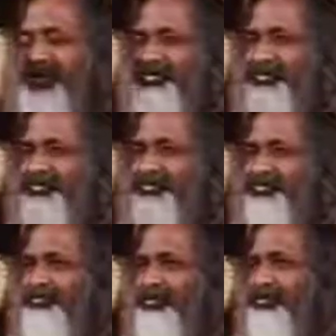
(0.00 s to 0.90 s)
out
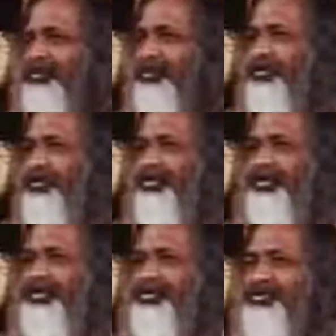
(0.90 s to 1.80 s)
from the
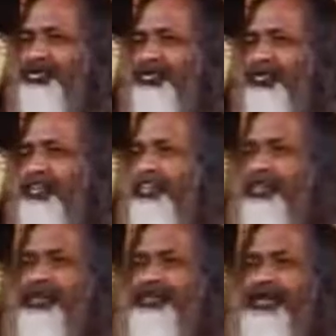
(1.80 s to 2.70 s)
gross,
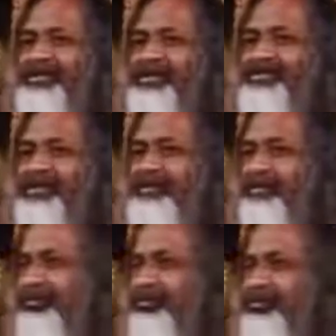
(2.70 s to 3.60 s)
multiple,
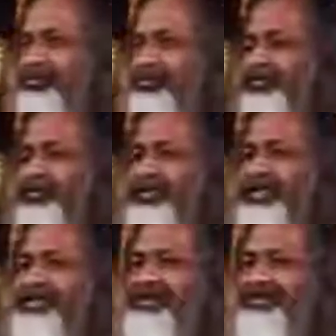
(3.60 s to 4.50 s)

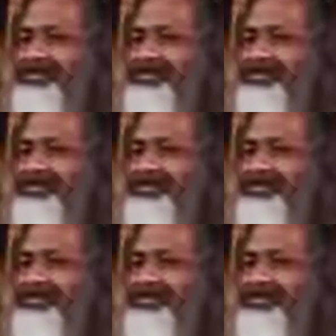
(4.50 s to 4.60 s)
relative